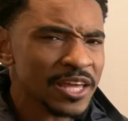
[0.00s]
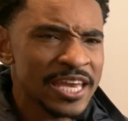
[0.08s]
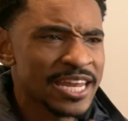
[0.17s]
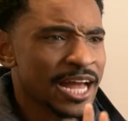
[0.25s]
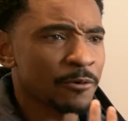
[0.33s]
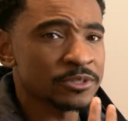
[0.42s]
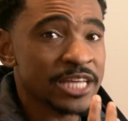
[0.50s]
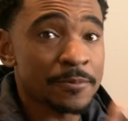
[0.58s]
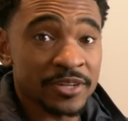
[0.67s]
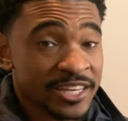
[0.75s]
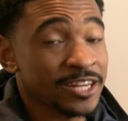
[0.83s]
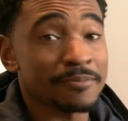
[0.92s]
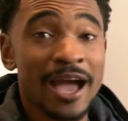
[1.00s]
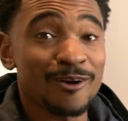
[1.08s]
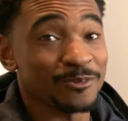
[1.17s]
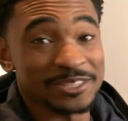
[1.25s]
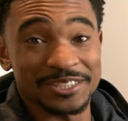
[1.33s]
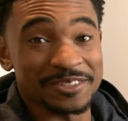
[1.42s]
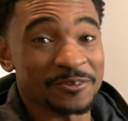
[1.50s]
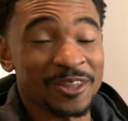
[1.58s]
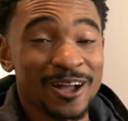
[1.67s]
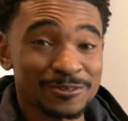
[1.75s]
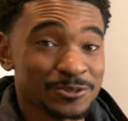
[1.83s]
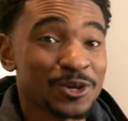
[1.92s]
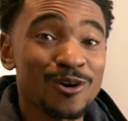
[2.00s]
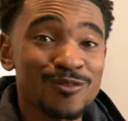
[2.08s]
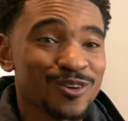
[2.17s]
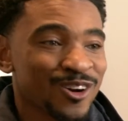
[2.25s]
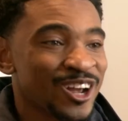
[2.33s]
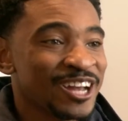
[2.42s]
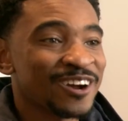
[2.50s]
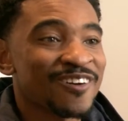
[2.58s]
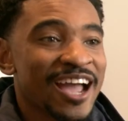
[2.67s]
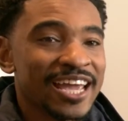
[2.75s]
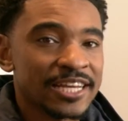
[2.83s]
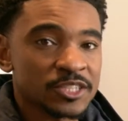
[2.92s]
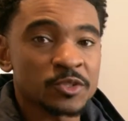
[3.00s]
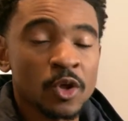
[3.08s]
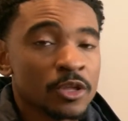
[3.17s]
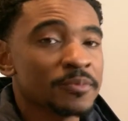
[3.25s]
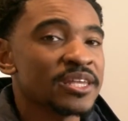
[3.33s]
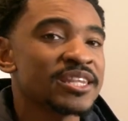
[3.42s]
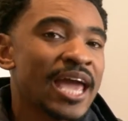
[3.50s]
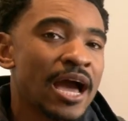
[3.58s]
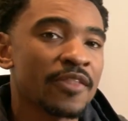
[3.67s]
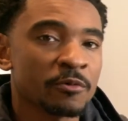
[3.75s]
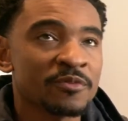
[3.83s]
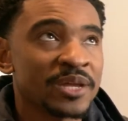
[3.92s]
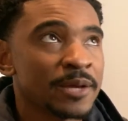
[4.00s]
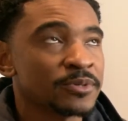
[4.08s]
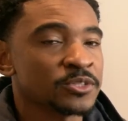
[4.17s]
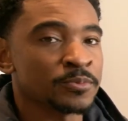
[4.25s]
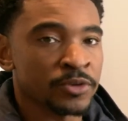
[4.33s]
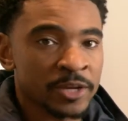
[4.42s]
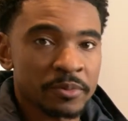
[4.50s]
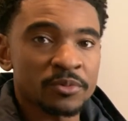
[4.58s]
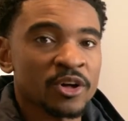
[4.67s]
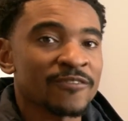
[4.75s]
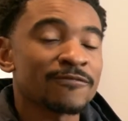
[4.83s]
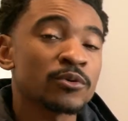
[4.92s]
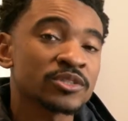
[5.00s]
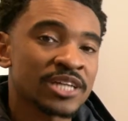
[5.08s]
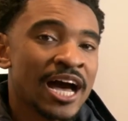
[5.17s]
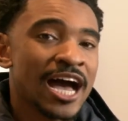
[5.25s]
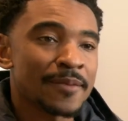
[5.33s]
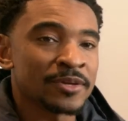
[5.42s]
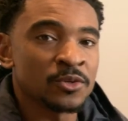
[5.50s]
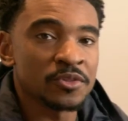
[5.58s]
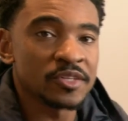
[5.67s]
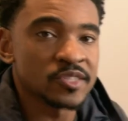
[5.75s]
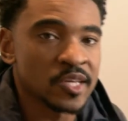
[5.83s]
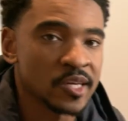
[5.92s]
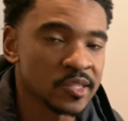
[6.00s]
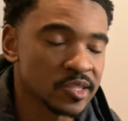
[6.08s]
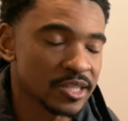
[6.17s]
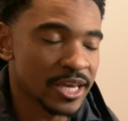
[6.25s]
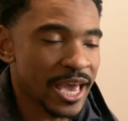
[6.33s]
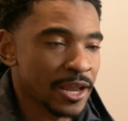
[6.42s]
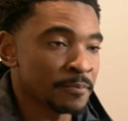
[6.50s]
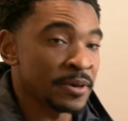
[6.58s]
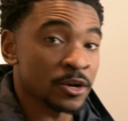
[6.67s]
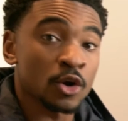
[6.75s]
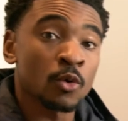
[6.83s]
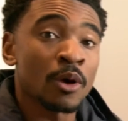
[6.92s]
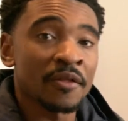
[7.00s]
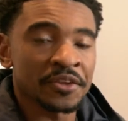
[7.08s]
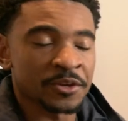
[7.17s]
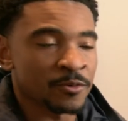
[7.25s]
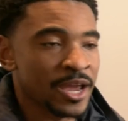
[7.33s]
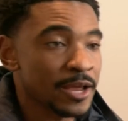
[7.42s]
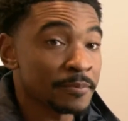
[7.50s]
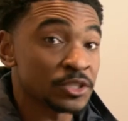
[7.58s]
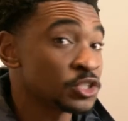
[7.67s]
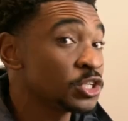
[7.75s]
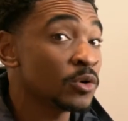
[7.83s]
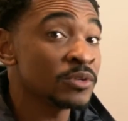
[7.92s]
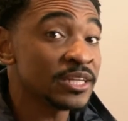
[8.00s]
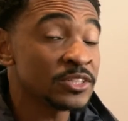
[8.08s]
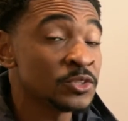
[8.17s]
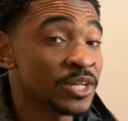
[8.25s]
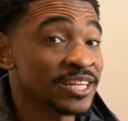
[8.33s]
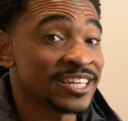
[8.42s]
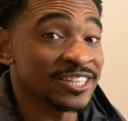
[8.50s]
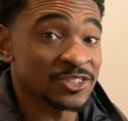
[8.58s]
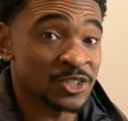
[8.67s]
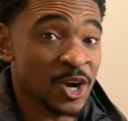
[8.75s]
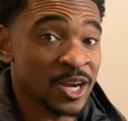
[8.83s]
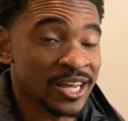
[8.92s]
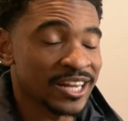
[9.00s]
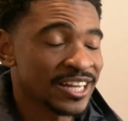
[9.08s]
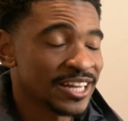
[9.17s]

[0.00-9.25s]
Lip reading: And I was able to get them out once the launch was over, right? It's only been now that we've been able to bring people on full time and do these things at a better quality rate, but you don't need to do that to get started.